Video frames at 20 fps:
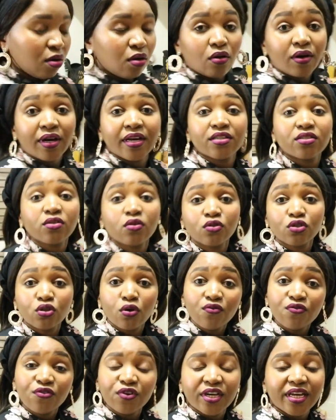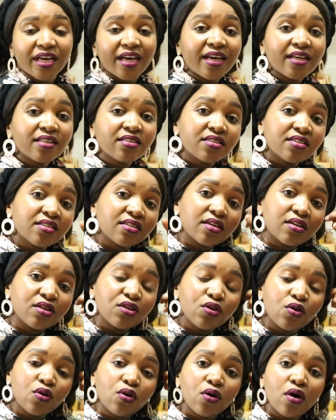Okay, so don't forget
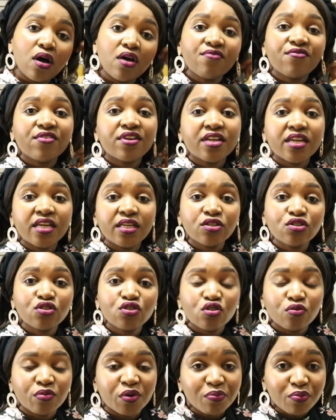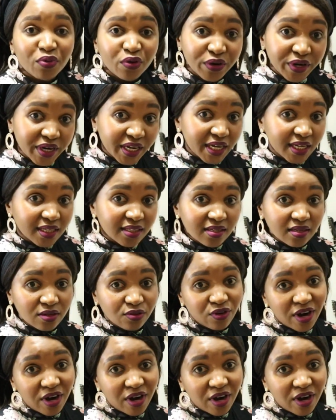your oven needs to be preheated,